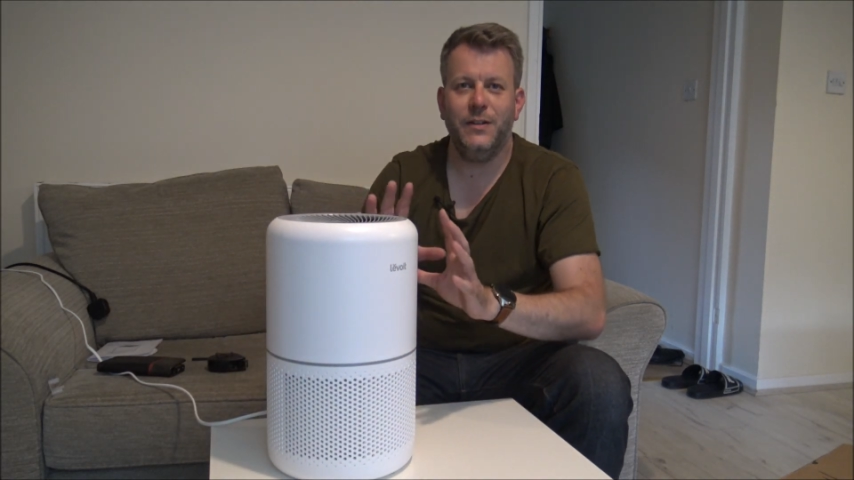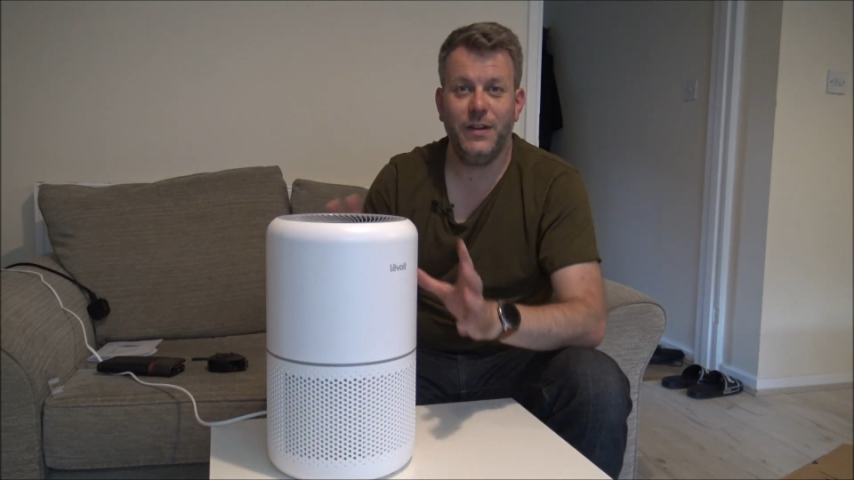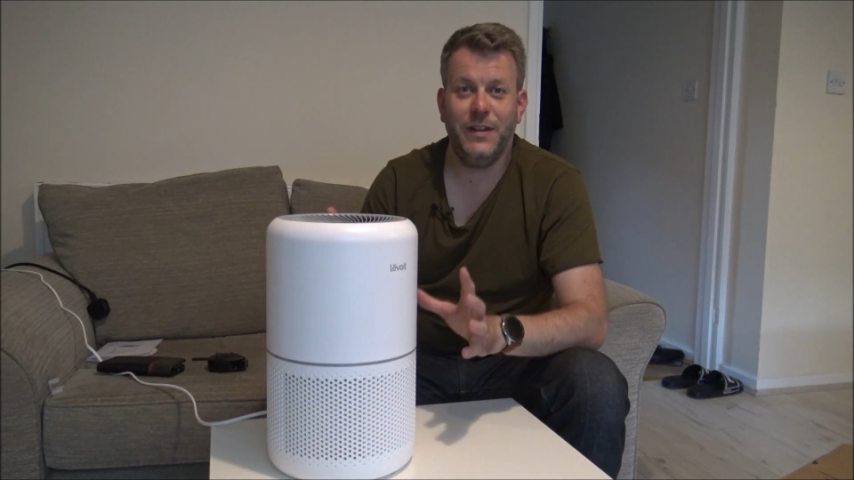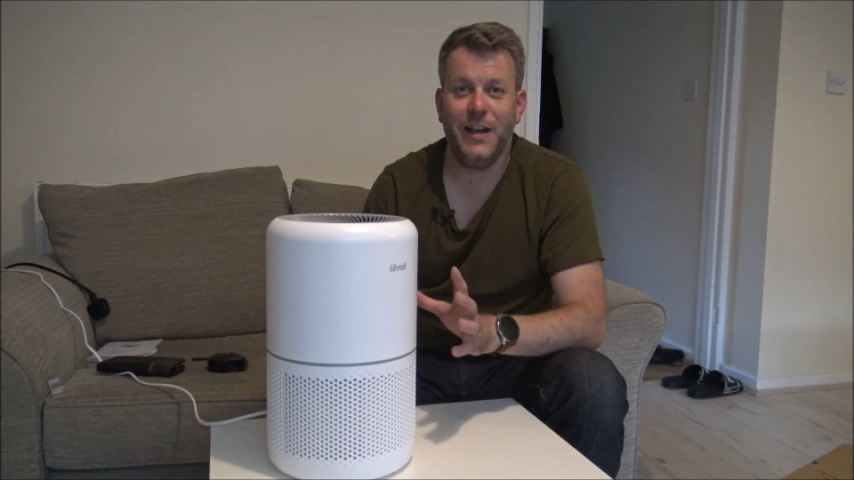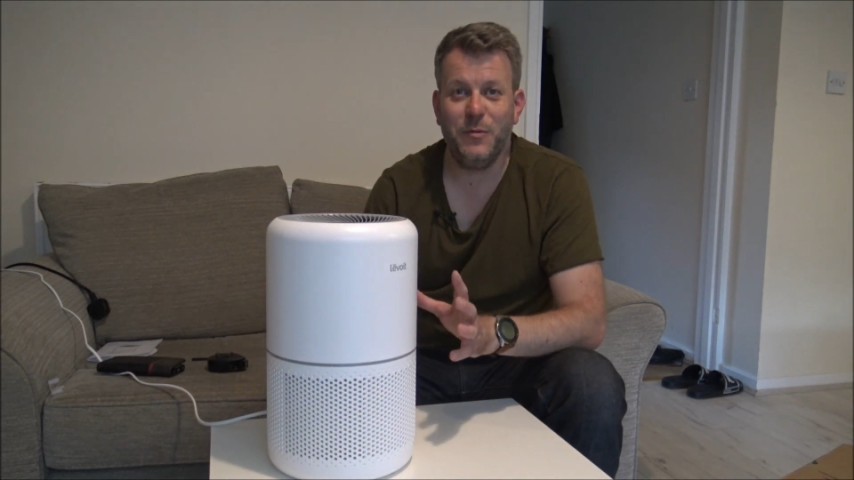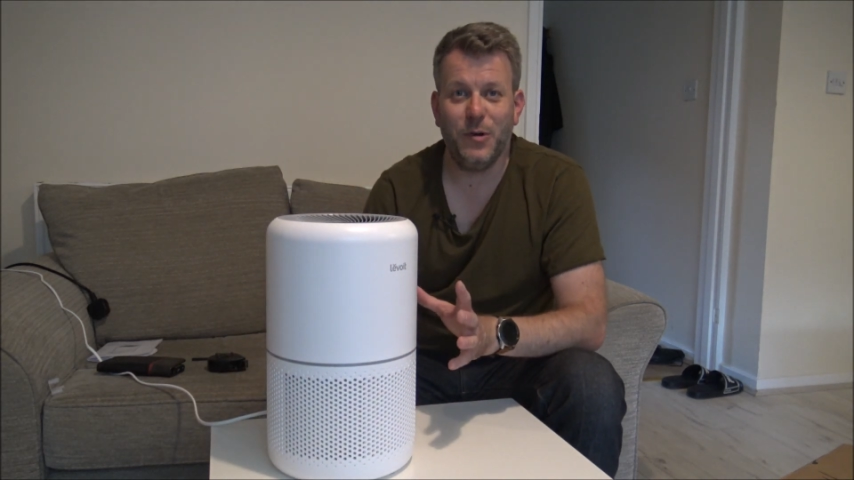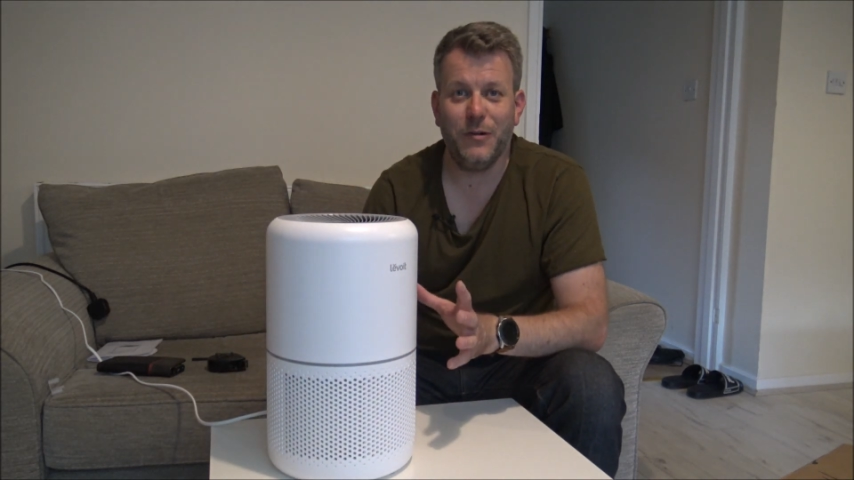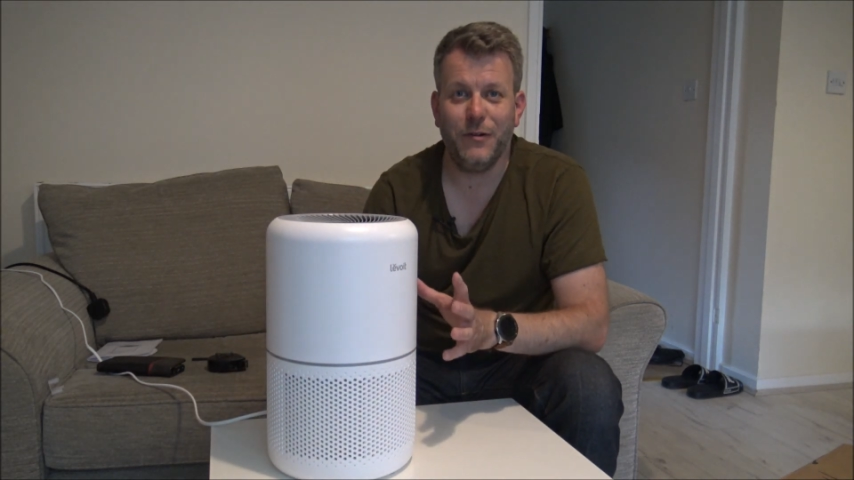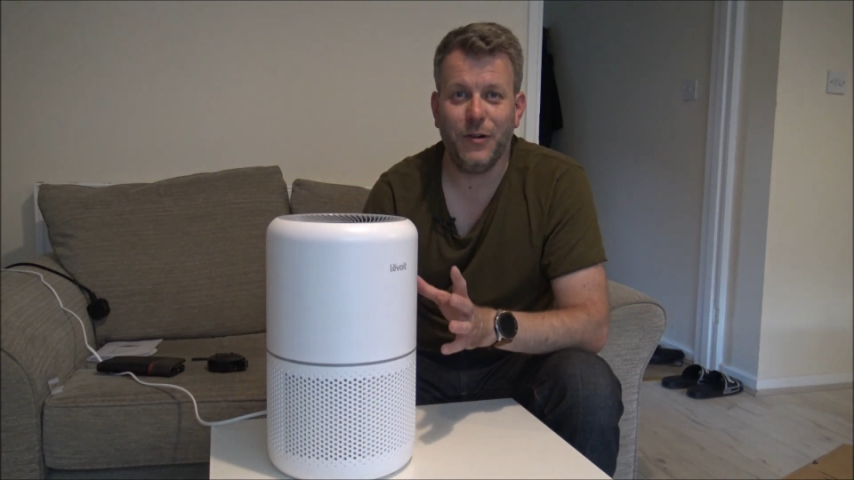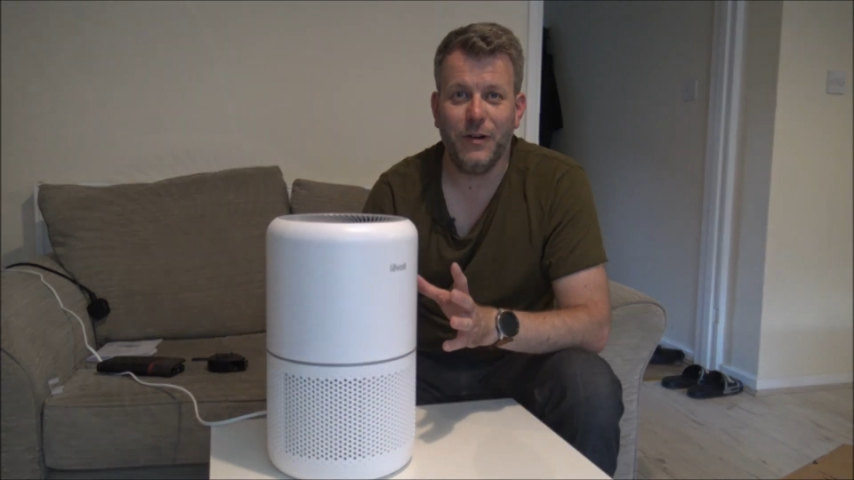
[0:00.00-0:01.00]
air
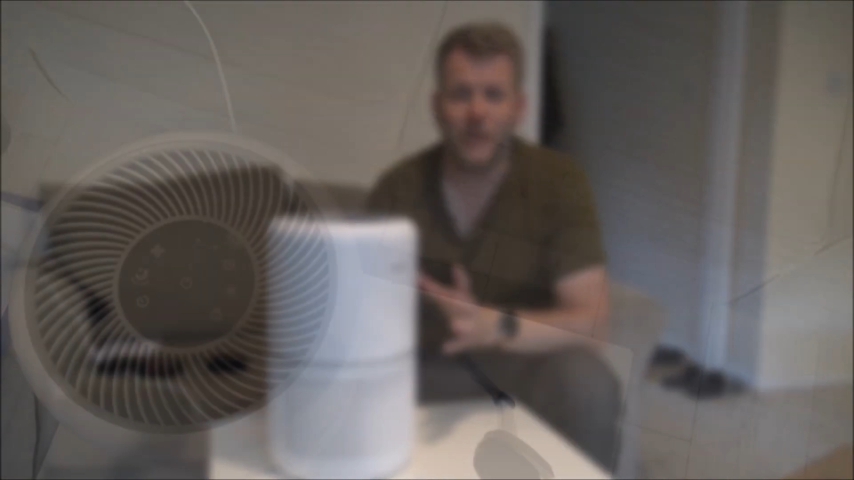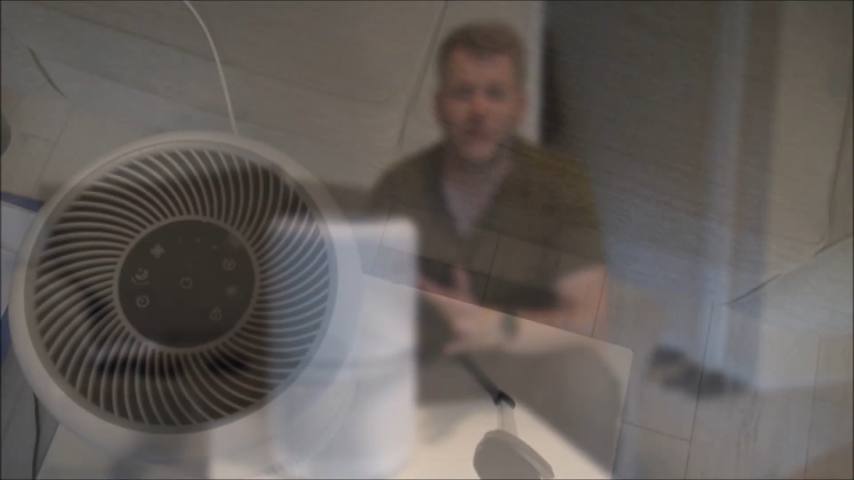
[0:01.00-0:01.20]
purifier off.